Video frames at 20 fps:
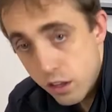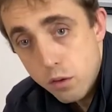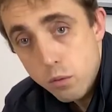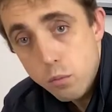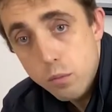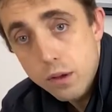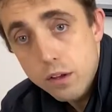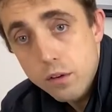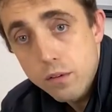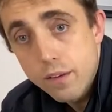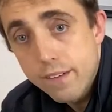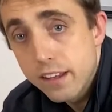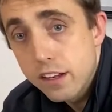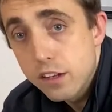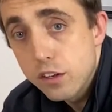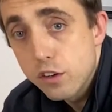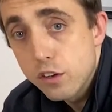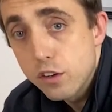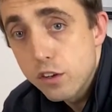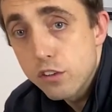wiggle, and
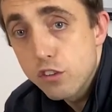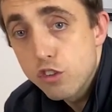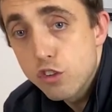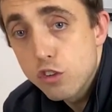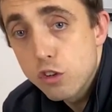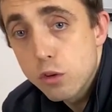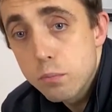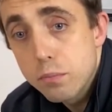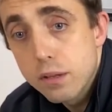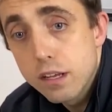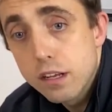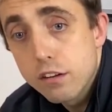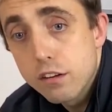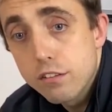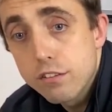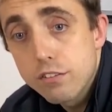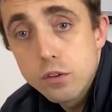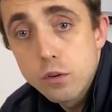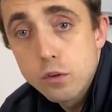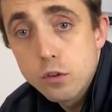then you should be able to
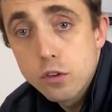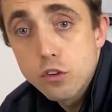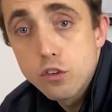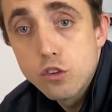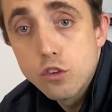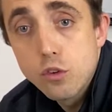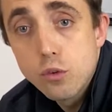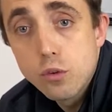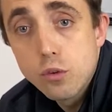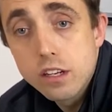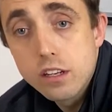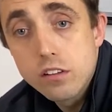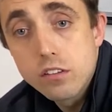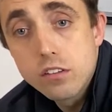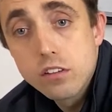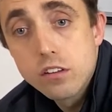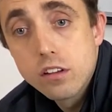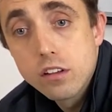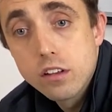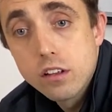feel the
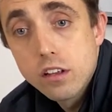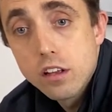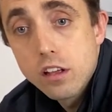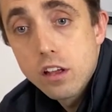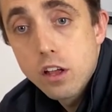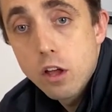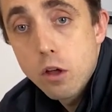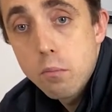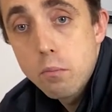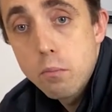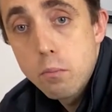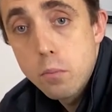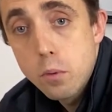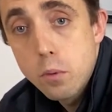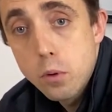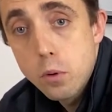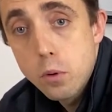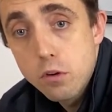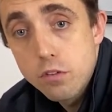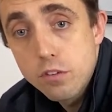joint
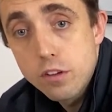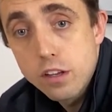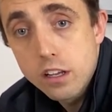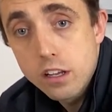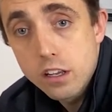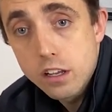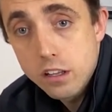moving